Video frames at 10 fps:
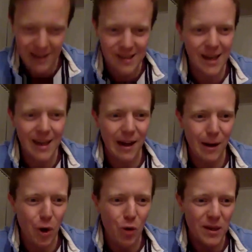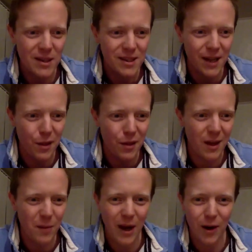Selah moment and
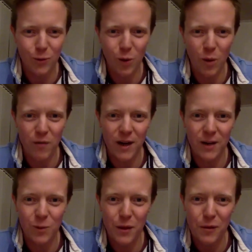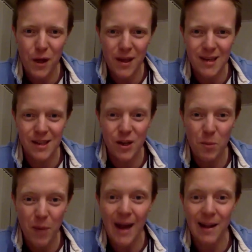think back on what we've heard. Well, 3 things to do.
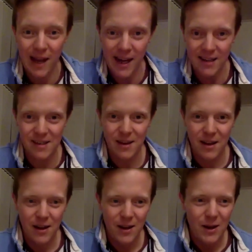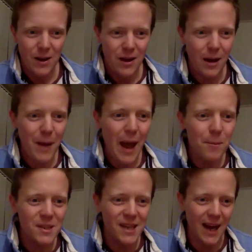Pack light. Come
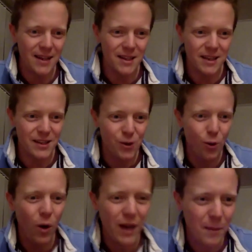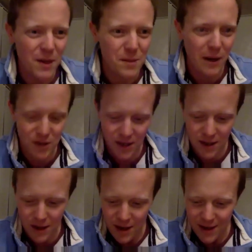empty-handed. As you're walking up this mountain,
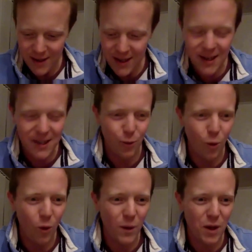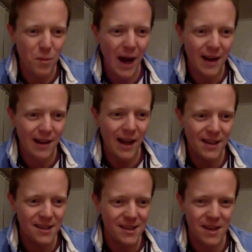it's easiest to walk when you pack
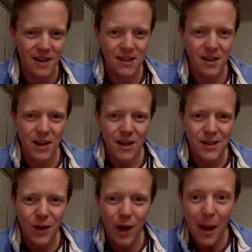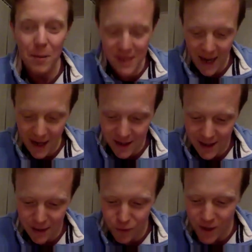light, isn't it? So come empty-handed
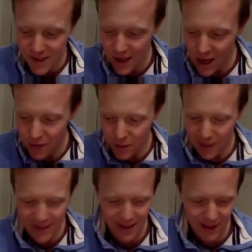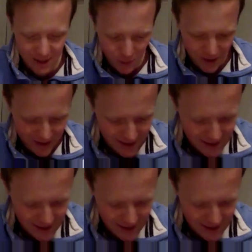and receive the blessing. That's what it says